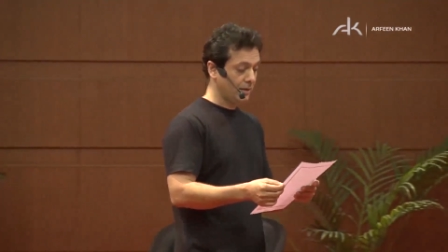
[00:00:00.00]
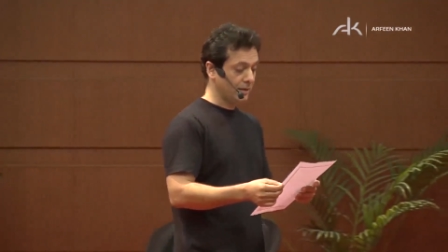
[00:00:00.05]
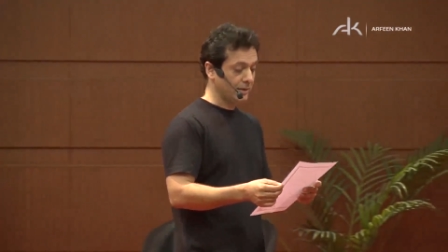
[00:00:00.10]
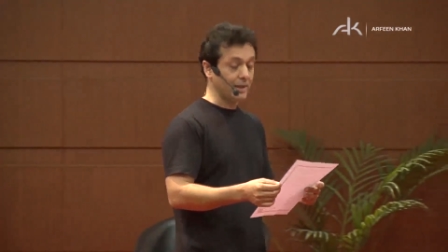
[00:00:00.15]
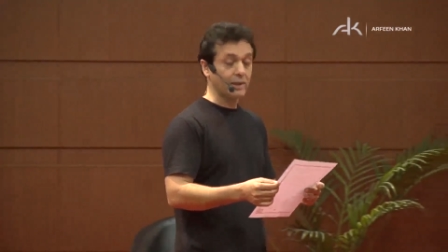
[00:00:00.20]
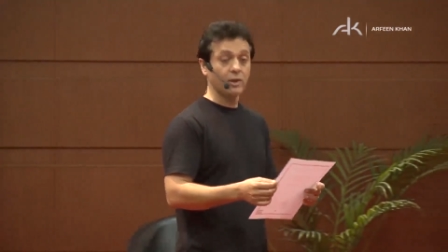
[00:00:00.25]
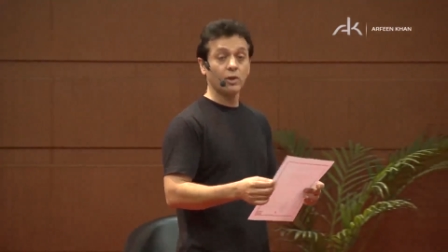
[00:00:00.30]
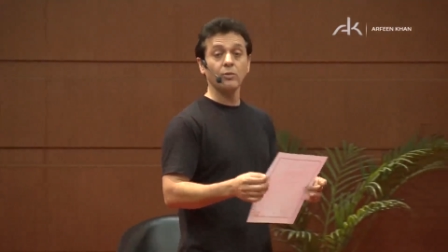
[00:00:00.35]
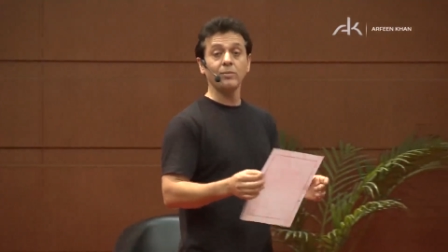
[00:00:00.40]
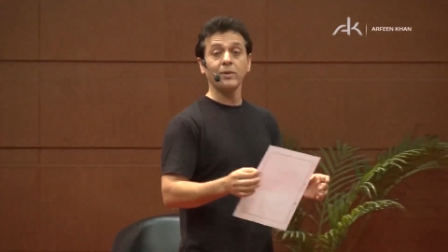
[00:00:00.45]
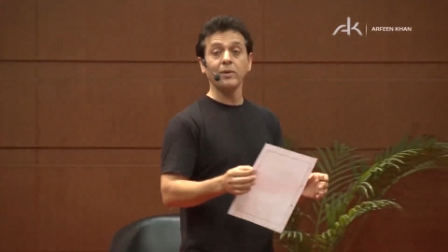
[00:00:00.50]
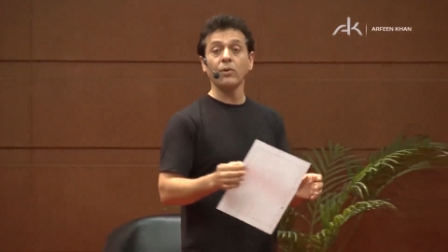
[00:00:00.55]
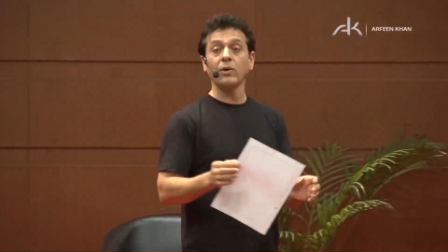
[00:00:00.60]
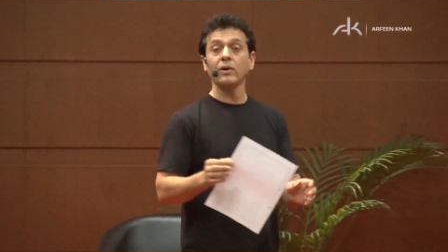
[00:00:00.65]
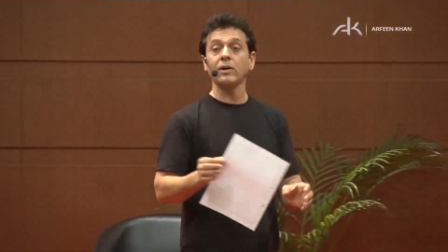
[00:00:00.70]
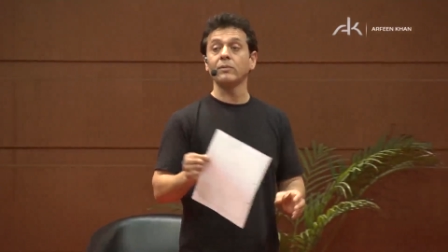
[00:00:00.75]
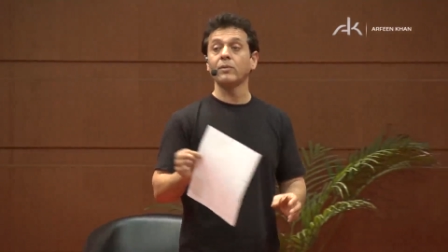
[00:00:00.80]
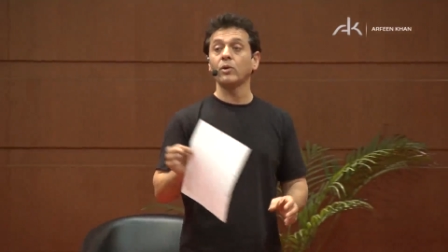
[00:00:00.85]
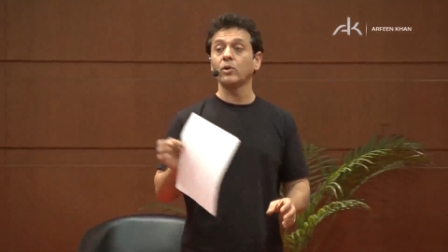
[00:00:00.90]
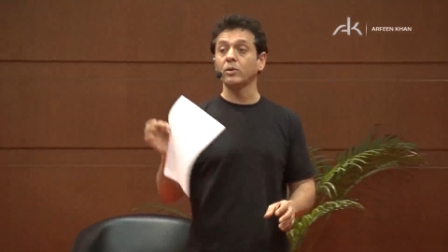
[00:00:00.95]
This will be one
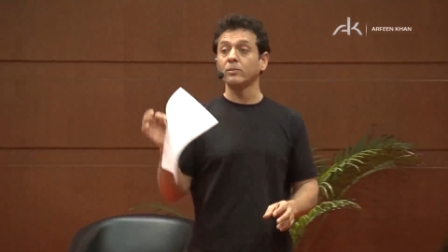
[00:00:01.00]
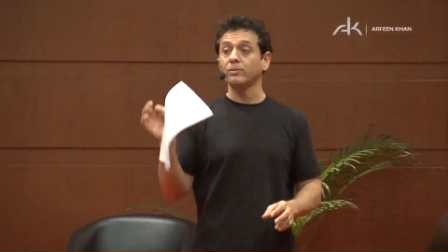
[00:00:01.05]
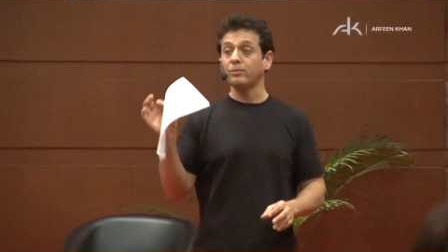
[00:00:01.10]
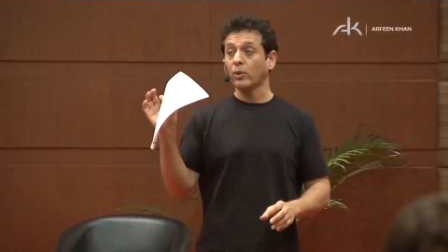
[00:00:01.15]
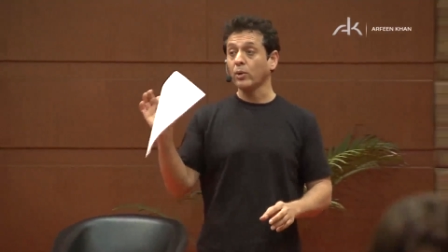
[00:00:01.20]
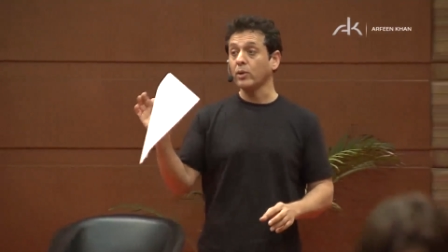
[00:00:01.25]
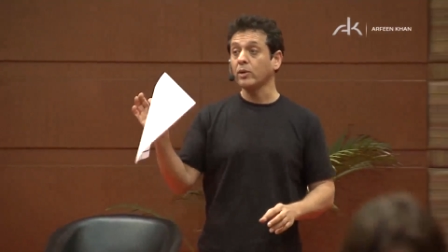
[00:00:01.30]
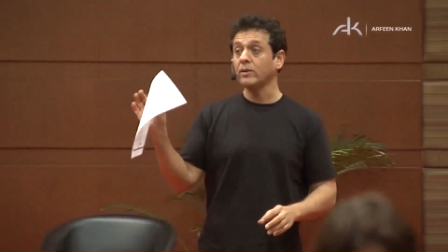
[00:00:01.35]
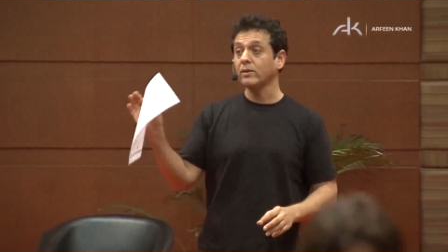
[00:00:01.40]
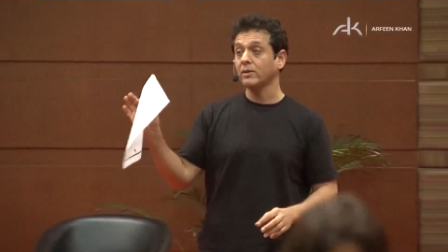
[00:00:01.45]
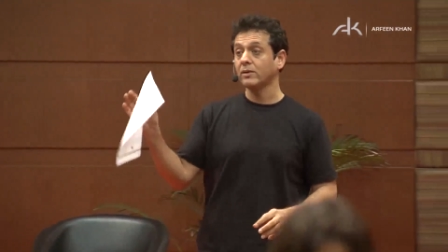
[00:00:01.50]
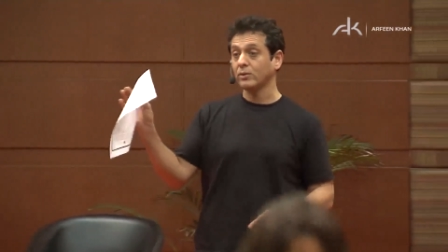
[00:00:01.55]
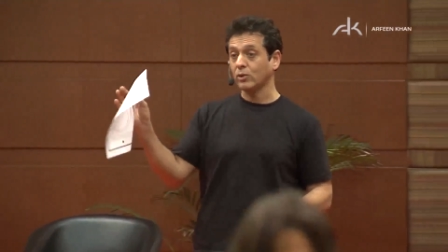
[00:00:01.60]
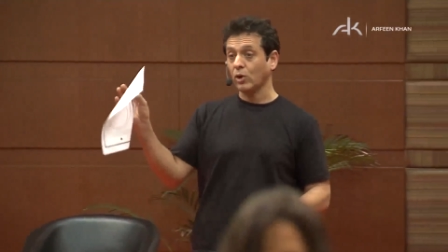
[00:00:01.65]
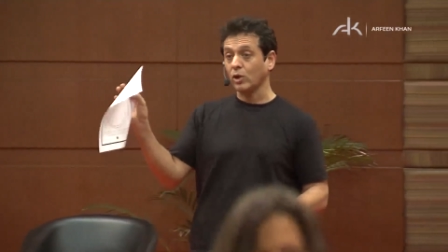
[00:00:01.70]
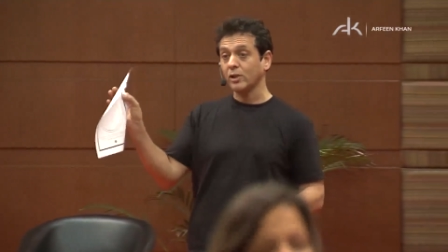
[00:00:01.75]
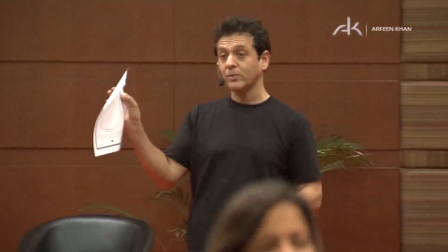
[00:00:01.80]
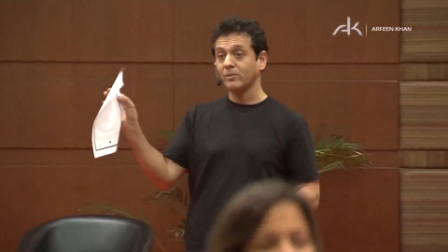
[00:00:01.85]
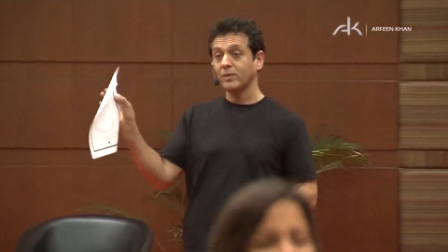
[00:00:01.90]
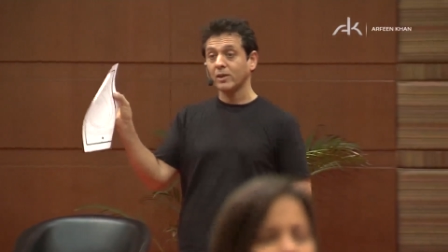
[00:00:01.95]
of the most important
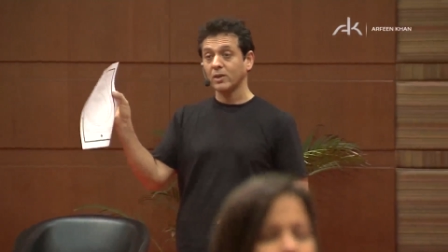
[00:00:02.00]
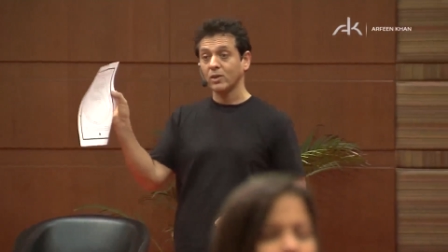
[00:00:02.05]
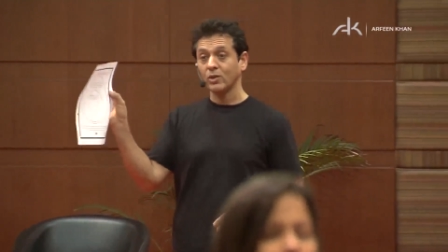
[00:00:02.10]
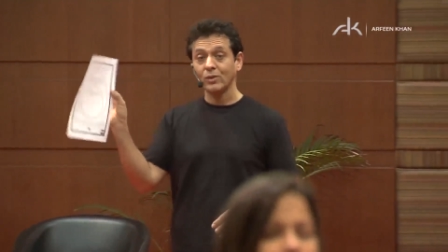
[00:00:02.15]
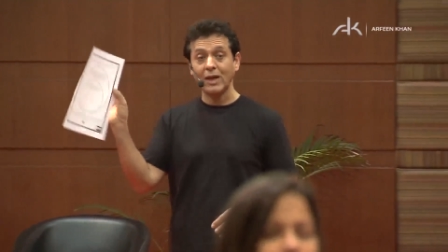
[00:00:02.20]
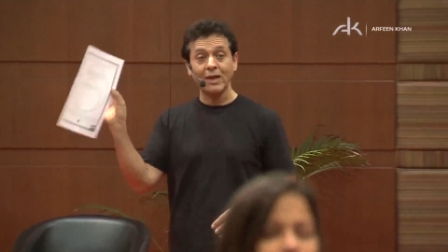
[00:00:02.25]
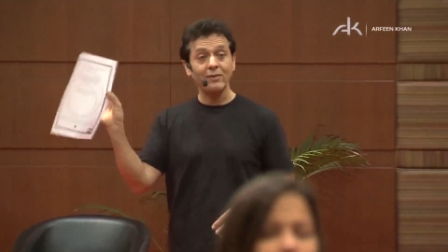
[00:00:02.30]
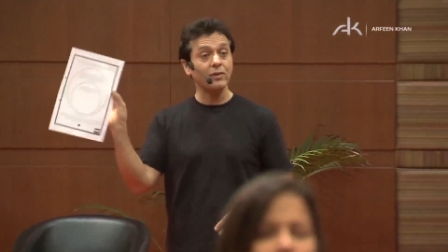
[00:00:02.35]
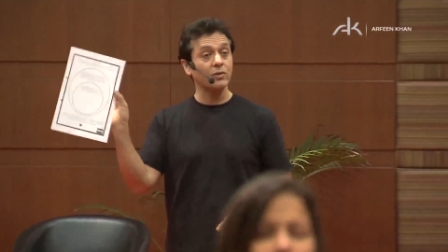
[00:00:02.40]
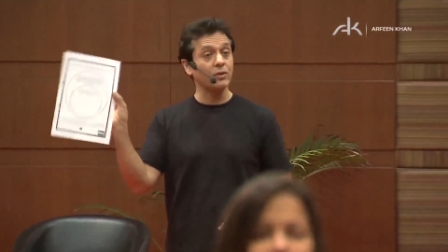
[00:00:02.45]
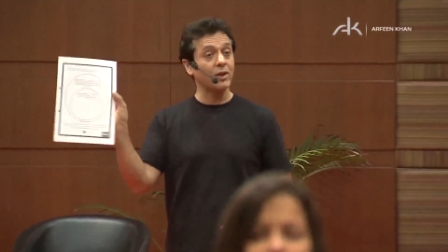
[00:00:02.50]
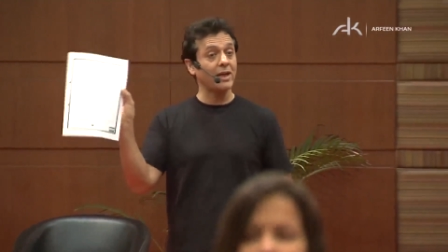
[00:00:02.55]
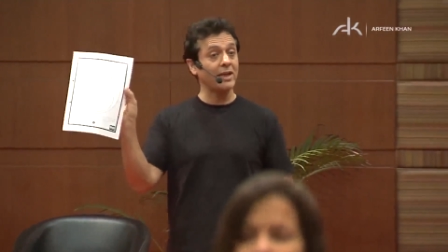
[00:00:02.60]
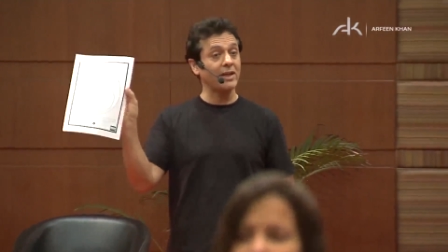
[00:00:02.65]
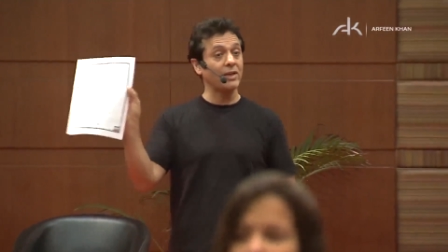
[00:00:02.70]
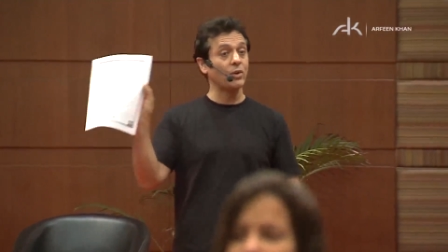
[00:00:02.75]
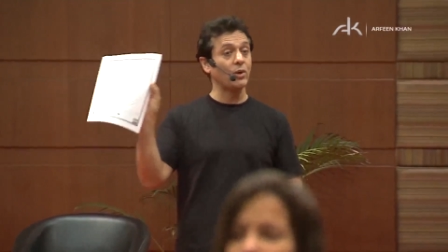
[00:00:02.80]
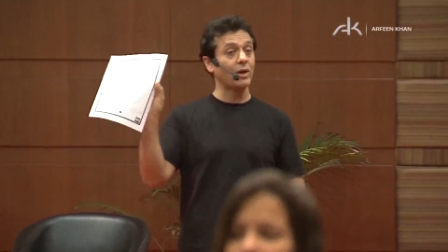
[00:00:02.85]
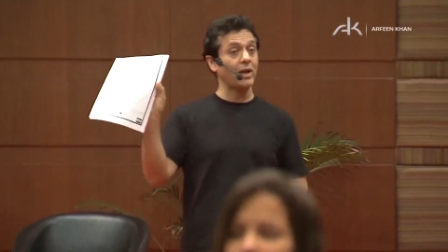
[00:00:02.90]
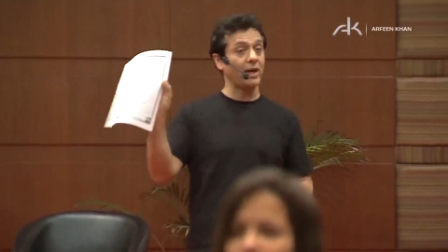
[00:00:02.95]
documents you ever write
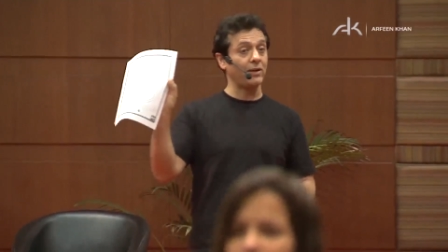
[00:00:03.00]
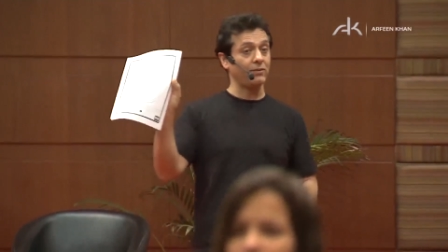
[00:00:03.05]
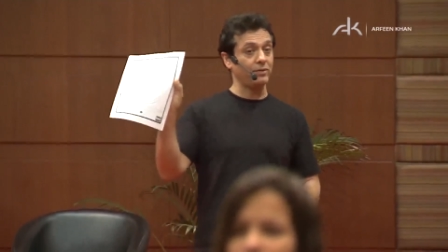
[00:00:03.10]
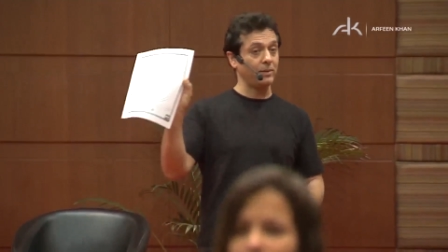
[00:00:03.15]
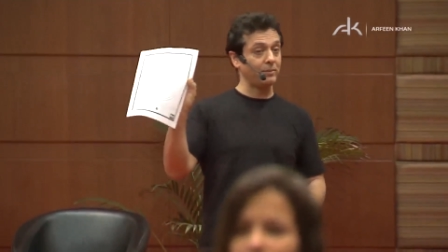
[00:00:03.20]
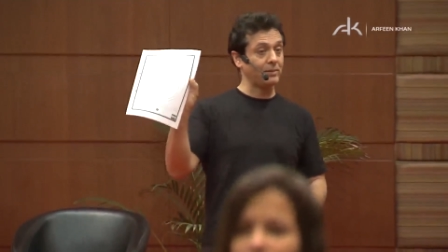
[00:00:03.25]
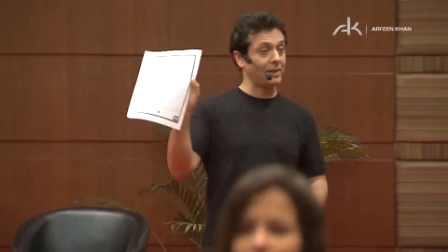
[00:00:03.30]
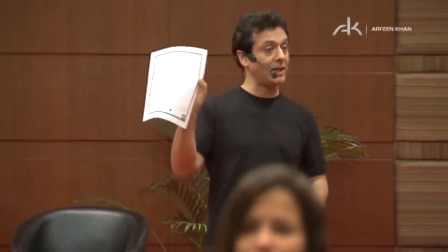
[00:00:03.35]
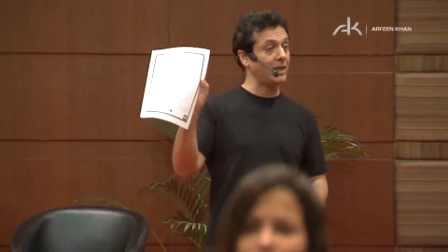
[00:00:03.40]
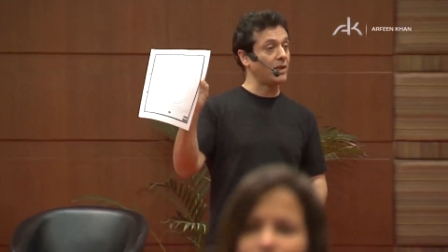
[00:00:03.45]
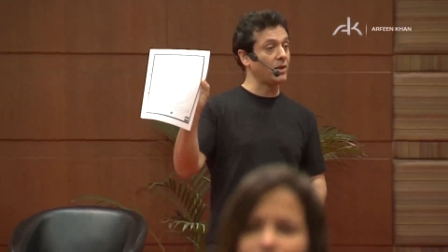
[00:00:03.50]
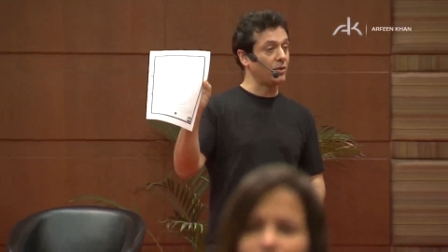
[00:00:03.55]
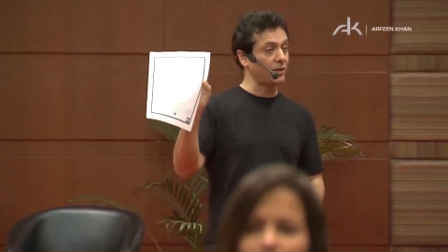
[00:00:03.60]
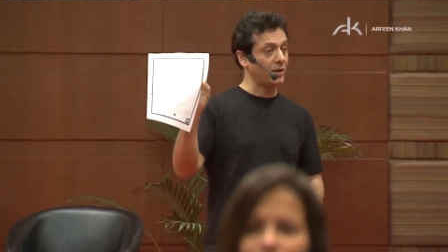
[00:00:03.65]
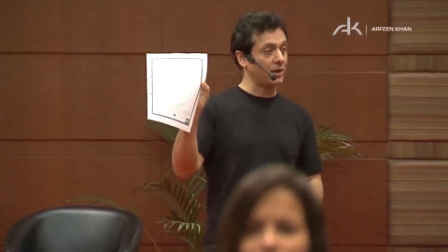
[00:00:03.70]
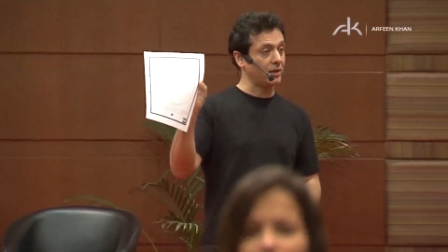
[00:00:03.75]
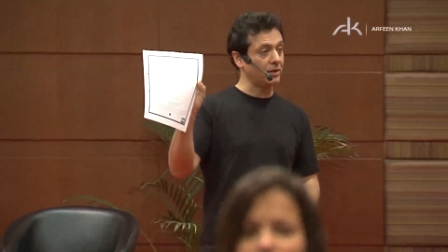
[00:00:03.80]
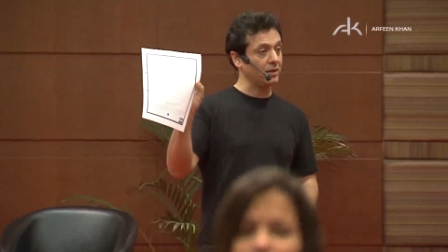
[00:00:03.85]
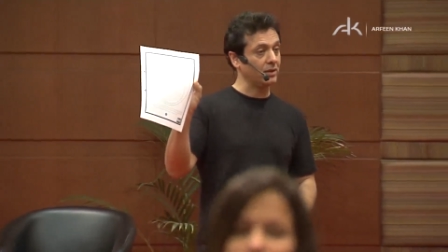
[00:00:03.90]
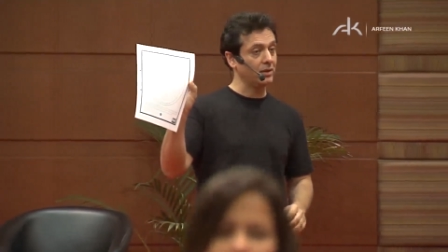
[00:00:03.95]
in your life. I'm telling you
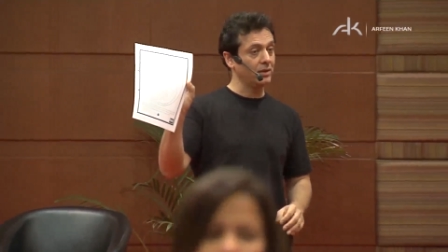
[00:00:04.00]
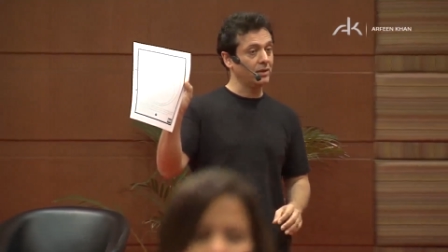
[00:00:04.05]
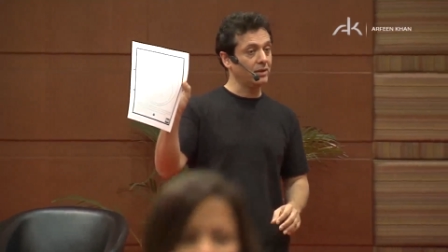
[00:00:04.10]
this.